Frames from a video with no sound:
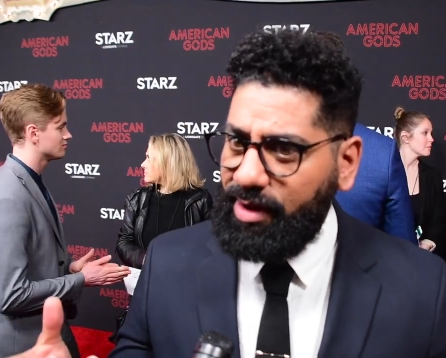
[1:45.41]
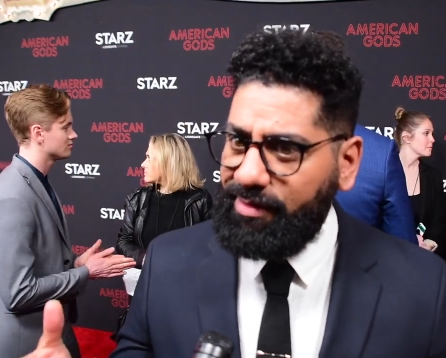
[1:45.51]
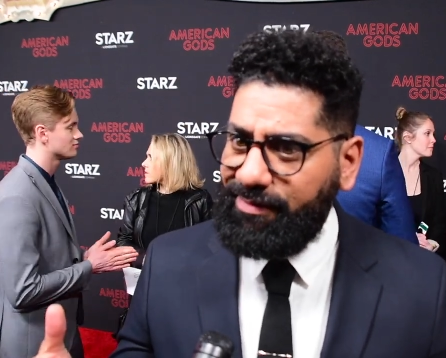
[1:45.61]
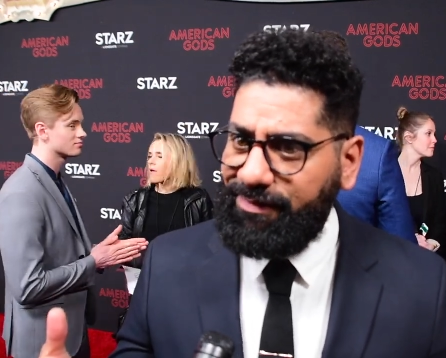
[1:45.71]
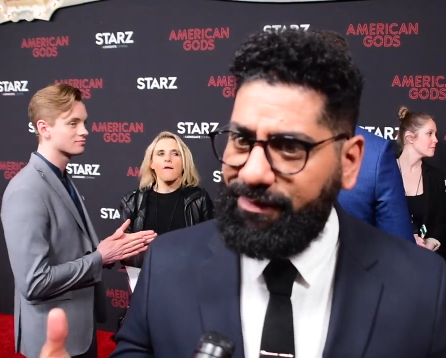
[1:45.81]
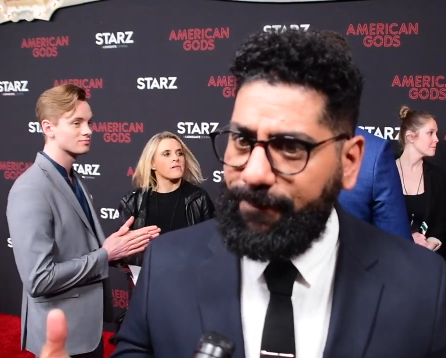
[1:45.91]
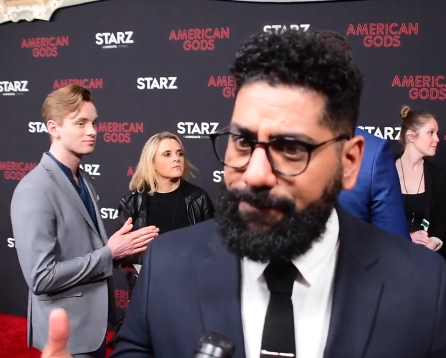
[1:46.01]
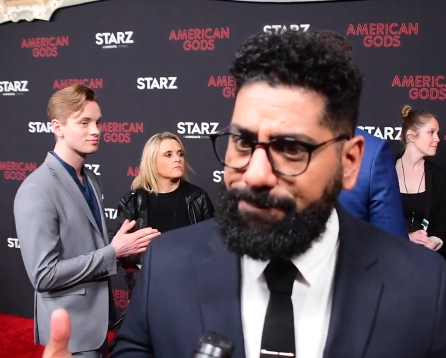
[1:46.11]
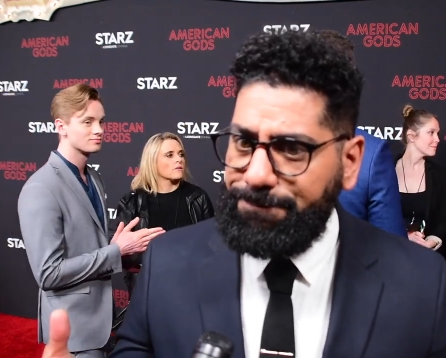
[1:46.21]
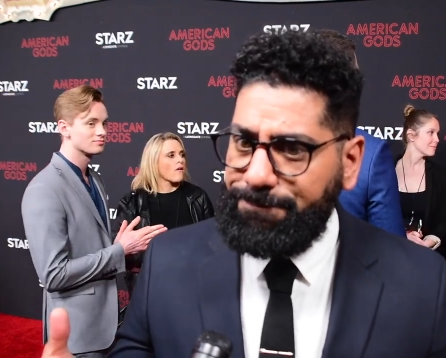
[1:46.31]
Speaker 1: of
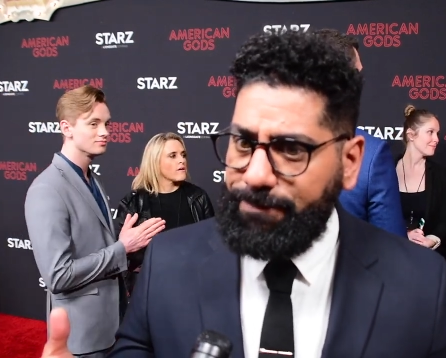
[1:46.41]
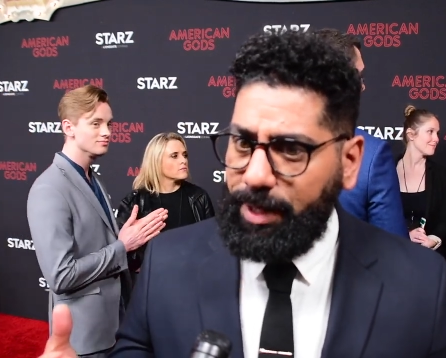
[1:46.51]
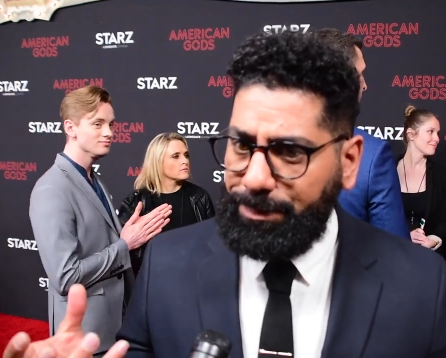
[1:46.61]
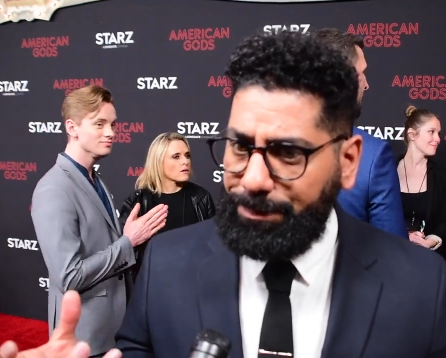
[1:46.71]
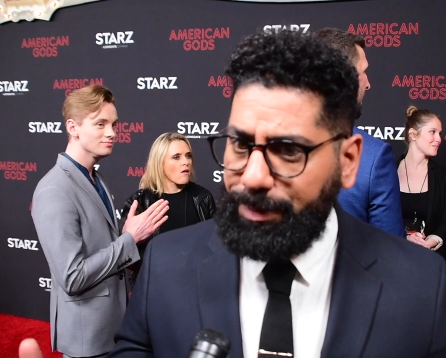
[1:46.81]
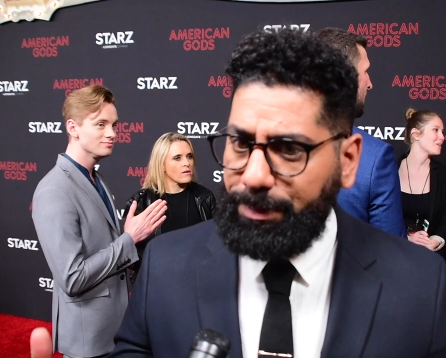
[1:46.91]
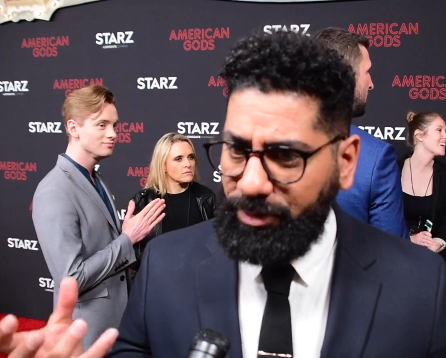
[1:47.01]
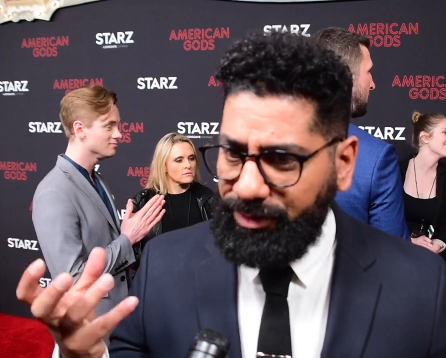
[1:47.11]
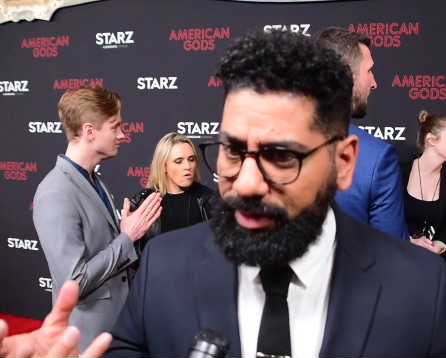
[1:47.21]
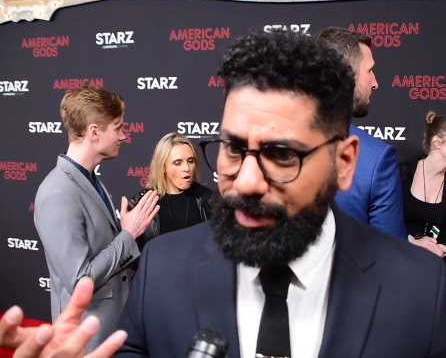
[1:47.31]
people
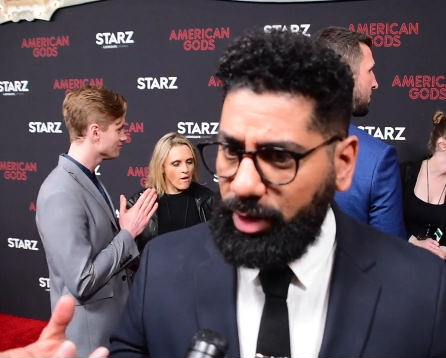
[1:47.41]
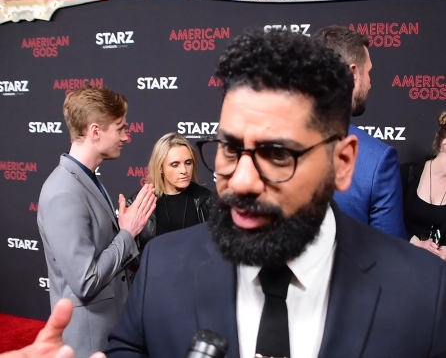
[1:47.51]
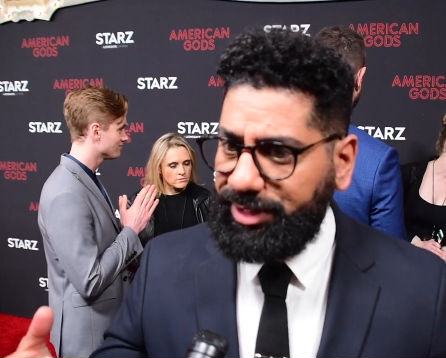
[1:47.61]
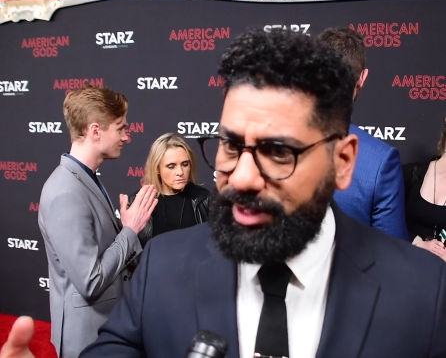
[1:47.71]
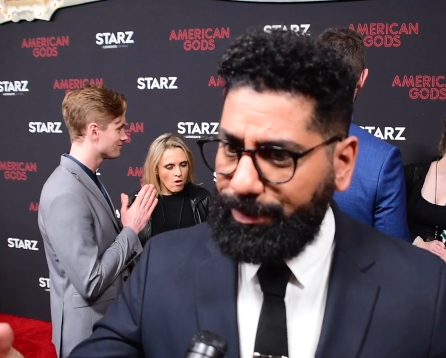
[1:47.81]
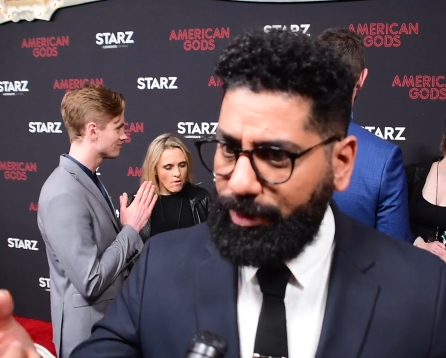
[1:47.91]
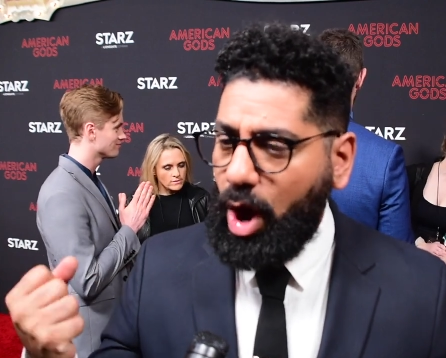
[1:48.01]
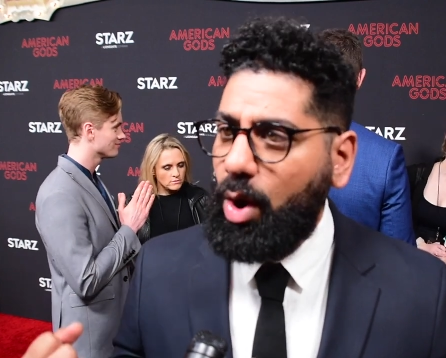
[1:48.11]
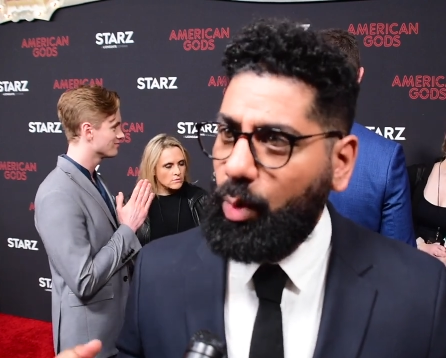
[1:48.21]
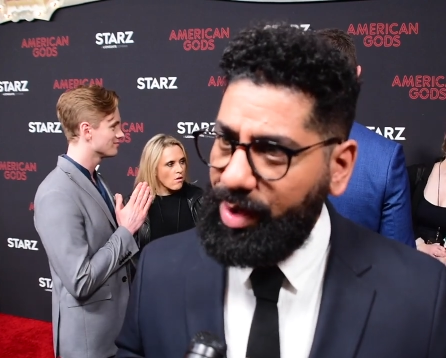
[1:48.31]
from the Middle East have
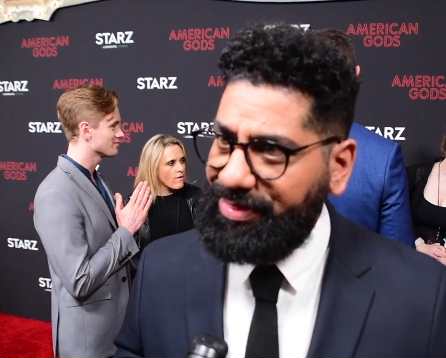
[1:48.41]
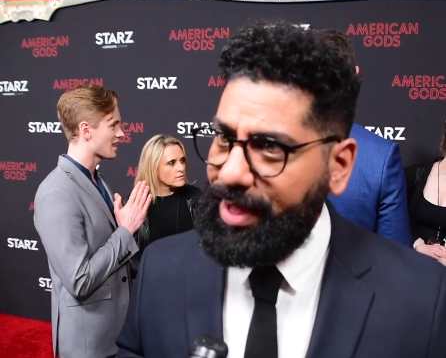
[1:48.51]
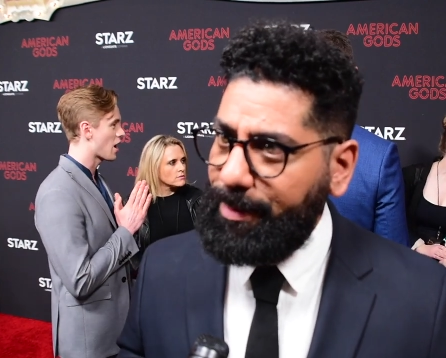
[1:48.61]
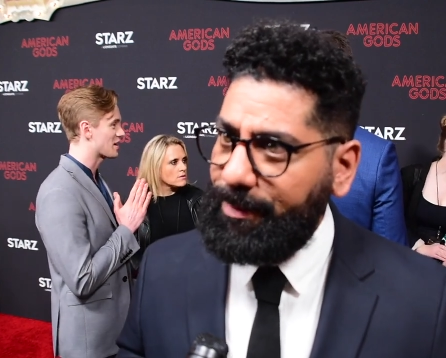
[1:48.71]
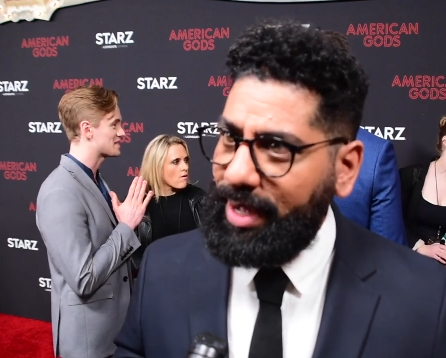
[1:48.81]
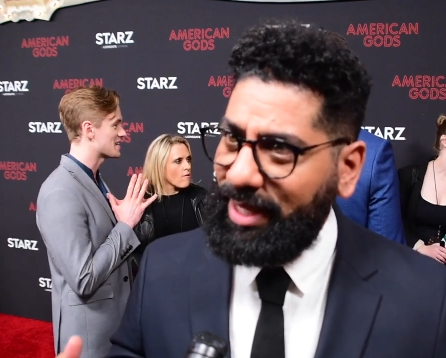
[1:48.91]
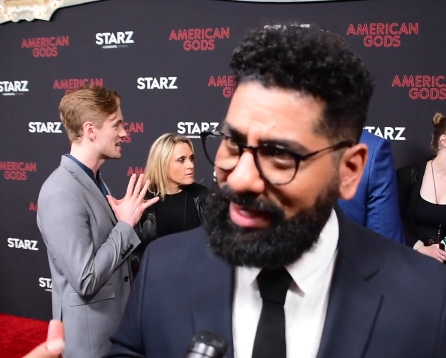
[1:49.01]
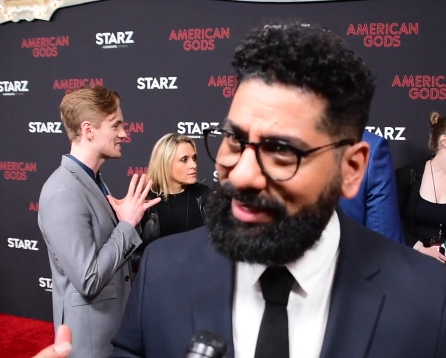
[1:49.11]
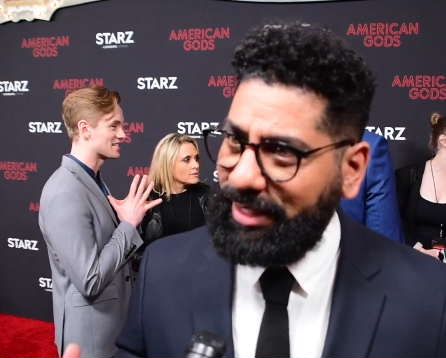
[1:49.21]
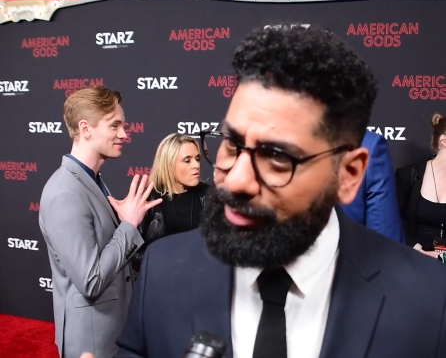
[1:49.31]
brought with them, and
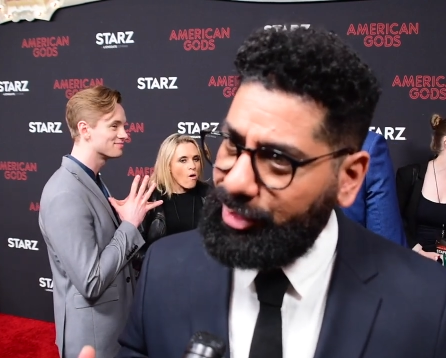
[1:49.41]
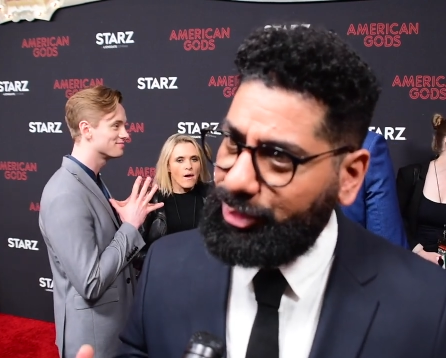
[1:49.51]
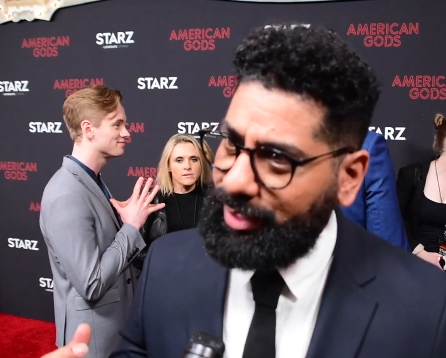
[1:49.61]
they tell their,